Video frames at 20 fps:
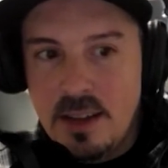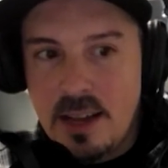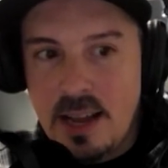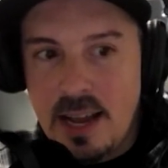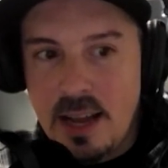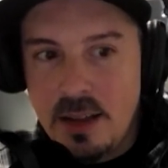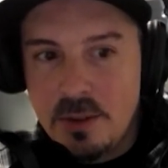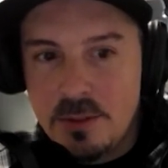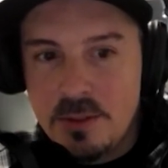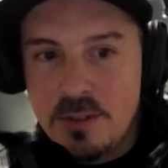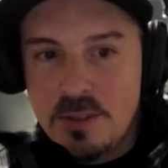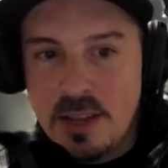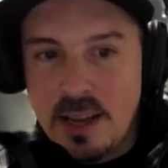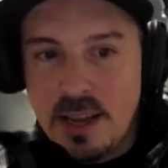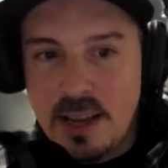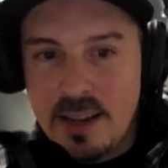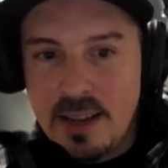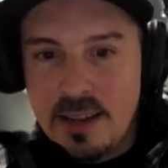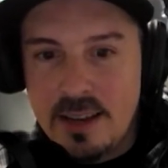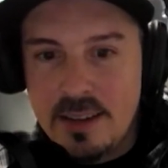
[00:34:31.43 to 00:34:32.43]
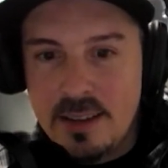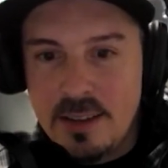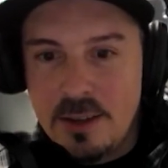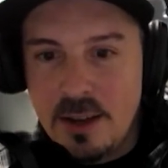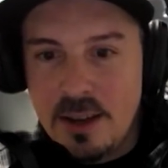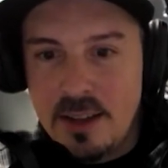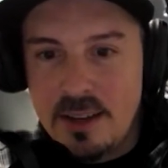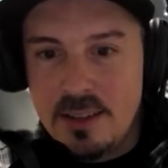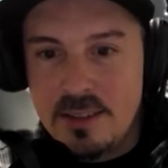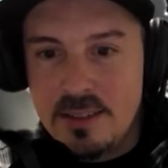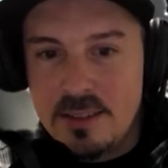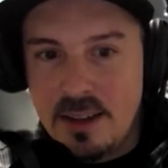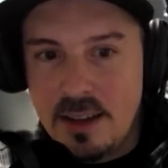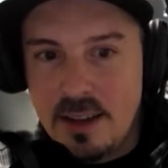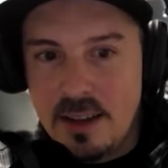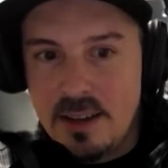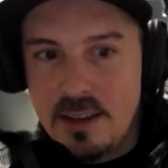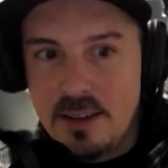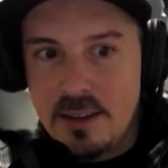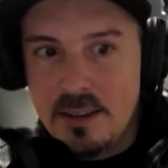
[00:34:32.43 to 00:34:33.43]
outside and not
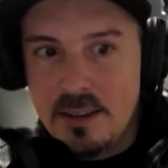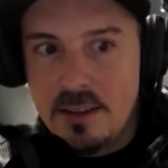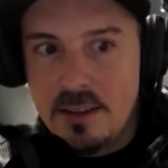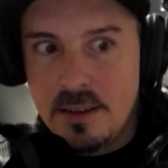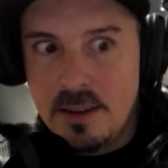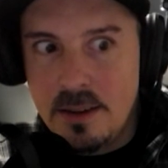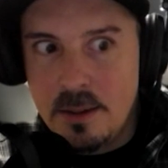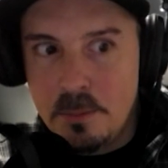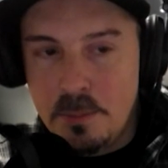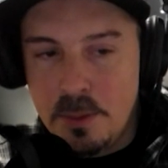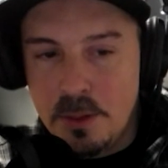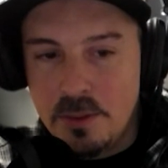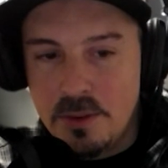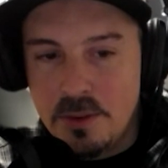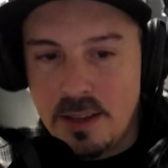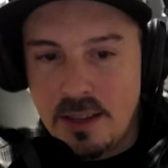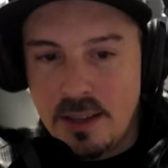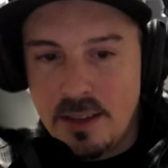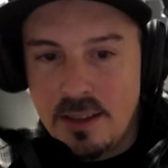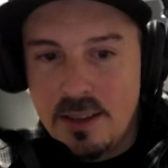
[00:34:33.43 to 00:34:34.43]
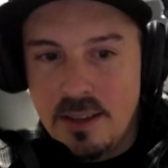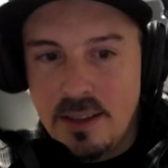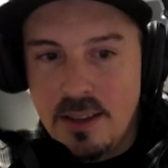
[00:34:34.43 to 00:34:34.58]
inside a building,